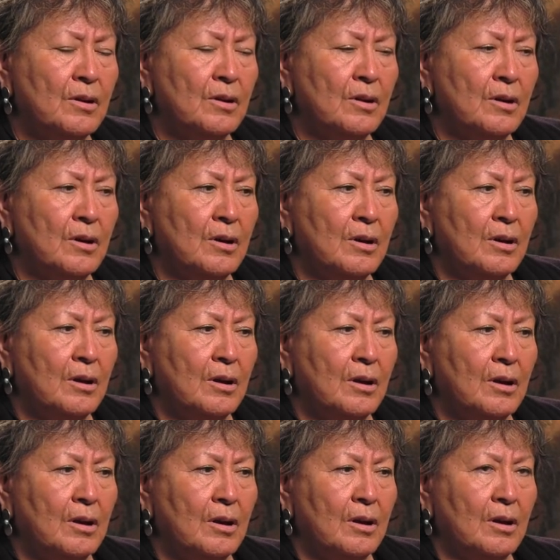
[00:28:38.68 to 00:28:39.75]

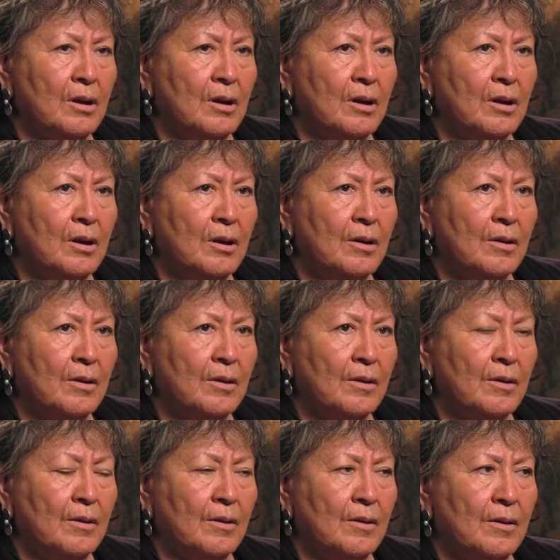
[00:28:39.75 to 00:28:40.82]

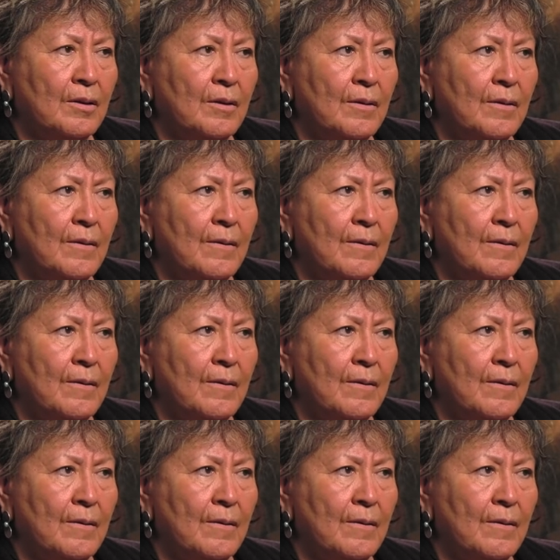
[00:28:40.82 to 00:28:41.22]
(silence)